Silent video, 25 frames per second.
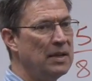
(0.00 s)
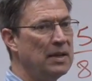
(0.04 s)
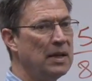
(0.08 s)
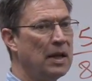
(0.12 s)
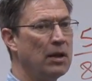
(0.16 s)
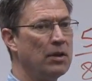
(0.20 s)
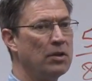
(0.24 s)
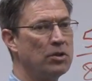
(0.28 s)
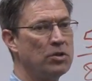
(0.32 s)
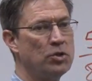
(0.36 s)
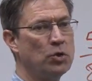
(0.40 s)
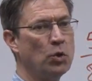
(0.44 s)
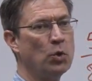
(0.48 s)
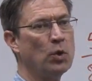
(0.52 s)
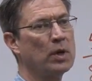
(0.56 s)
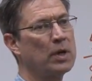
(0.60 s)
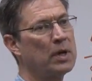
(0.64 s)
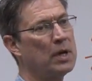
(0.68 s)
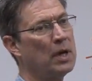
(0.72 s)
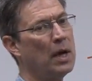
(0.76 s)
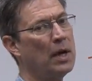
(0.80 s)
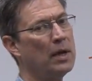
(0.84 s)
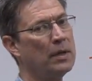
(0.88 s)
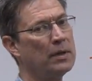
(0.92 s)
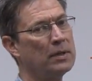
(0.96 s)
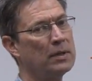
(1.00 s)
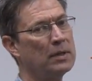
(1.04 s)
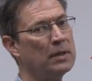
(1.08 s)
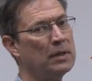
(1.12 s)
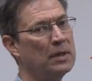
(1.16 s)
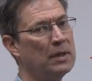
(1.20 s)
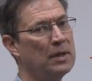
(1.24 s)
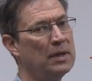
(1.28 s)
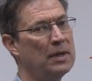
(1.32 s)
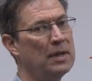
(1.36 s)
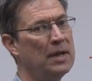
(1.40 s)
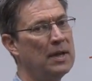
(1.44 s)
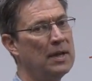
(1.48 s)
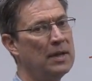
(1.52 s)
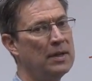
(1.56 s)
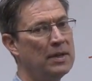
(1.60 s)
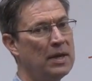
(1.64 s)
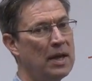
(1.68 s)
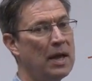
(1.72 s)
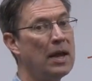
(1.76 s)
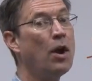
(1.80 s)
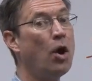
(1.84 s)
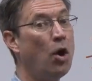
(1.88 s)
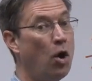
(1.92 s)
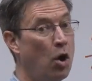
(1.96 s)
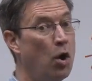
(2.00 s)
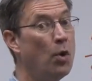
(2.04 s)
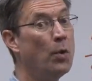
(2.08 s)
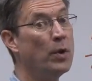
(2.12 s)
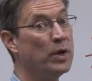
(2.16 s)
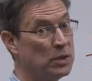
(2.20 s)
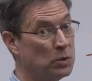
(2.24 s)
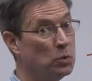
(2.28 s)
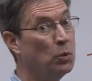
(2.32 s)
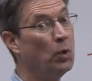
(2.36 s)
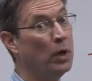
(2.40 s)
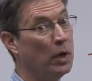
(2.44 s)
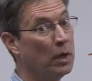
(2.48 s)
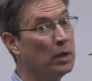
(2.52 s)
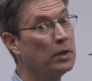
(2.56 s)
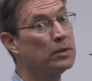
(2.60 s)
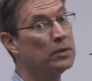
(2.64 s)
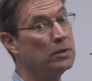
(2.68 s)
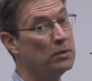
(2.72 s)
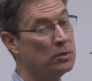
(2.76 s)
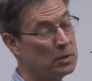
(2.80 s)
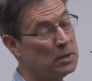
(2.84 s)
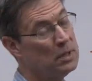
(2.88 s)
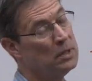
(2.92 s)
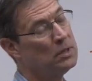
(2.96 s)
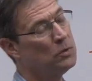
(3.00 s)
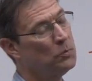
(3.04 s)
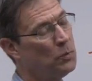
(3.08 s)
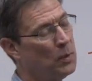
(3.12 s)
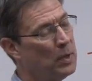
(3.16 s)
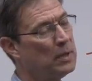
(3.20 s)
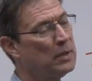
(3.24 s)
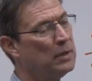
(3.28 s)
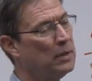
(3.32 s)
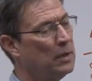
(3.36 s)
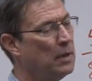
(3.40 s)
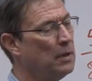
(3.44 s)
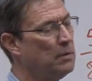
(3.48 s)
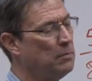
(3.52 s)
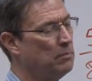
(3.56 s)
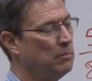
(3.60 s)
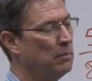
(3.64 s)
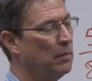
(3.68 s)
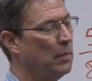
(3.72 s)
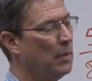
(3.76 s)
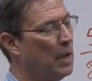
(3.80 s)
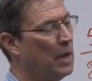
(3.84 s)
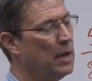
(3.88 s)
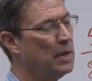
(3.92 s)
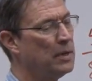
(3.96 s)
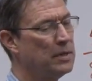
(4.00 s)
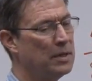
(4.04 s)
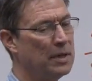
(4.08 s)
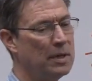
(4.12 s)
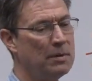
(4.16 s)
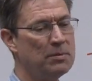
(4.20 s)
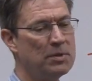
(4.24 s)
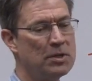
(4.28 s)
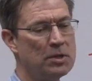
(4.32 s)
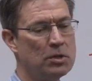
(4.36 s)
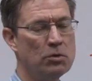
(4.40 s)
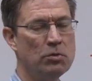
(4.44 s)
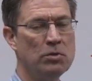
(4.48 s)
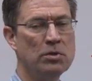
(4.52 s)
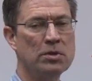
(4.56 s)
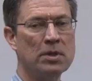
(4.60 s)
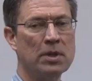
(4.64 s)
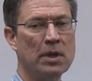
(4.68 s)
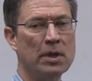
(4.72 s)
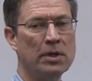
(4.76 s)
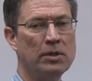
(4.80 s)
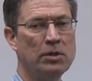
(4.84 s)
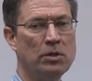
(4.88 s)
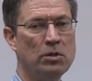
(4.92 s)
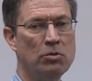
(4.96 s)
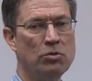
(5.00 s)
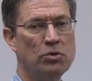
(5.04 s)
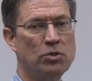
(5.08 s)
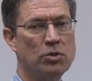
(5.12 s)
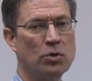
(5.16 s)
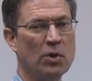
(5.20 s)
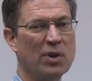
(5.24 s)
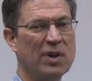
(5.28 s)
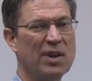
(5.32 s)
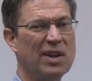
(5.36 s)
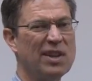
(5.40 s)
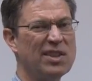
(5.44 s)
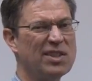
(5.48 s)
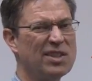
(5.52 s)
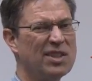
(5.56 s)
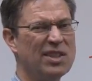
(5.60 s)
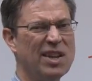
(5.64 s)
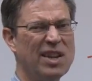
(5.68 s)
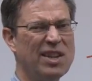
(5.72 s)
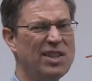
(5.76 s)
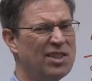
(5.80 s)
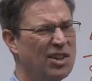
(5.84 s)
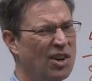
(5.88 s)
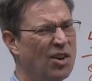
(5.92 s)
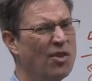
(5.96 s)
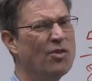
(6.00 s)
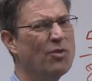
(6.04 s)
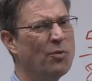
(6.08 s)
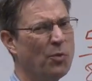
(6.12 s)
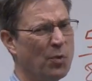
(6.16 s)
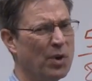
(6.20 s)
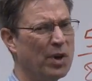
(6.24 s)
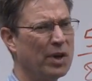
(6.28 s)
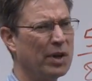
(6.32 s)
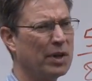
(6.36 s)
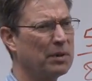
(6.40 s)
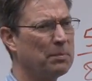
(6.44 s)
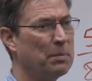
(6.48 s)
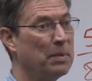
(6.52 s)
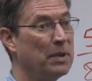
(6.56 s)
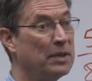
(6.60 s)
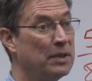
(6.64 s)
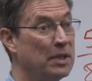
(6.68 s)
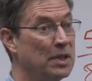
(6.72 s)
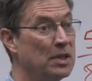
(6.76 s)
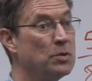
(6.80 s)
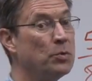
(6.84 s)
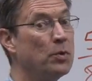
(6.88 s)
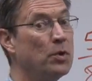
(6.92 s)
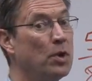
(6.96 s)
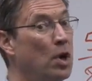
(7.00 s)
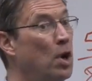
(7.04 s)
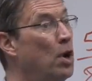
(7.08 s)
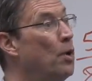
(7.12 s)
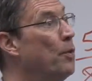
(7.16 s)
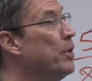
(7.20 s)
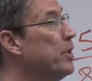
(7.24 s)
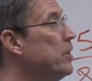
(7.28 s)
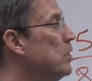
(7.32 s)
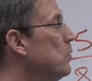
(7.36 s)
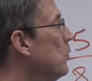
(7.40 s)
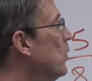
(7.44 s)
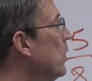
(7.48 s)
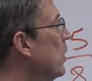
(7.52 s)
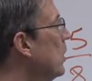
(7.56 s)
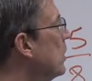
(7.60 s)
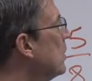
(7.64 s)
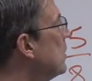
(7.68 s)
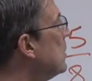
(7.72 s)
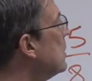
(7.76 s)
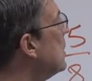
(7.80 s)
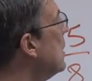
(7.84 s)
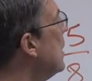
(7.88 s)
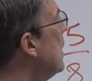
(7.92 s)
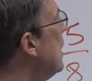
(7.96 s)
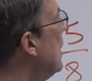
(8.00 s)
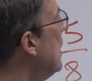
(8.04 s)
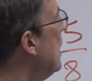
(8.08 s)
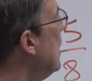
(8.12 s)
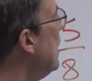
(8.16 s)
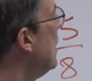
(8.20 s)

Now the shortcut that always works, and this is what a lot of times students like to use shortcuts and they don't work, but this one always works,